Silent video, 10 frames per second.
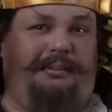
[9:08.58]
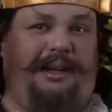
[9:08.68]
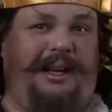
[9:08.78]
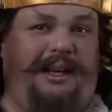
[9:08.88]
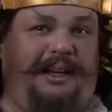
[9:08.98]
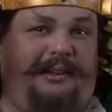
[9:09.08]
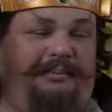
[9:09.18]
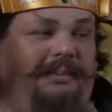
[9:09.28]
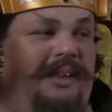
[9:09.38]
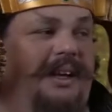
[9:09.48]
blanket.
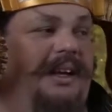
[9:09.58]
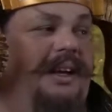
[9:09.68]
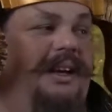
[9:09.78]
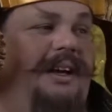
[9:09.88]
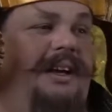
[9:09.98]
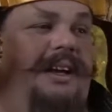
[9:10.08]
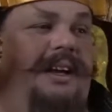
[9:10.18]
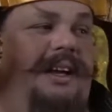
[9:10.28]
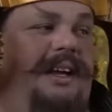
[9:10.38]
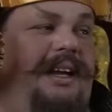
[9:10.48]

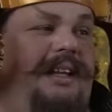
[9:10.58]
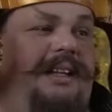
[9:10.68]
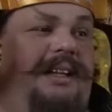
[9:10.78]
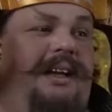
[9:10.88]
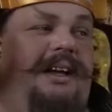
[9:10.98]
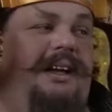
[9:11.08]
In